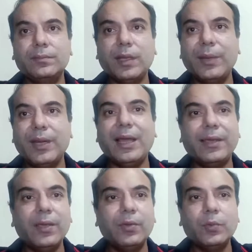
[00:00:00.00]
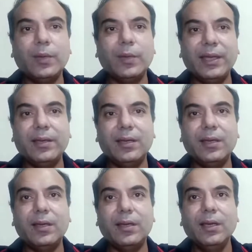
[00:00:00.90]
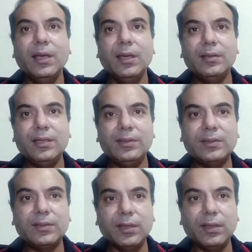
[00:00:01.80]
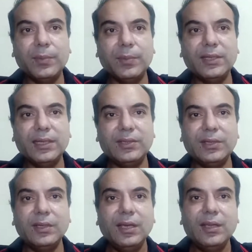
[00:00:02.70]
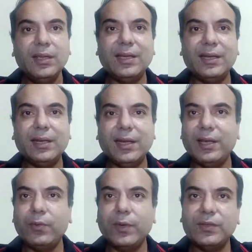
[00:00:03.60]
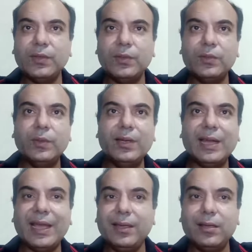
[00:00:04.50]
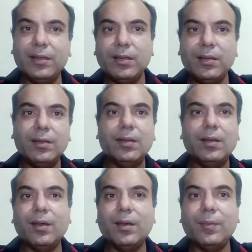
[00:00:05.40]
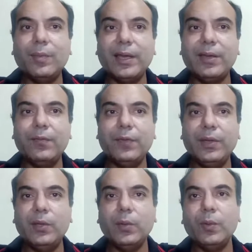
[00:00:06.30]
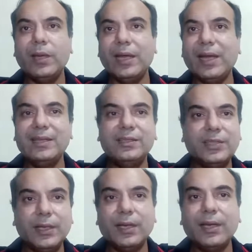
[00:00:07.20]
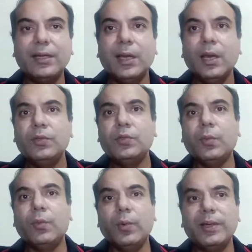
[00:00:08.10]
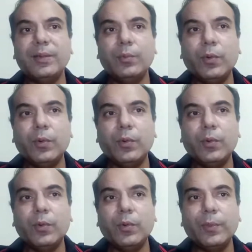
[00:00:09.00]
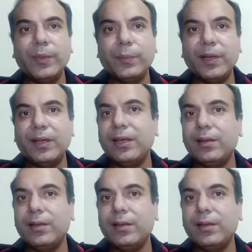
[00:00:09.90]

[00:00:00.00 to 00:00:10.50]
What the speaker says: liking to my this presentation, then I request you to like my video and share it, so more and more people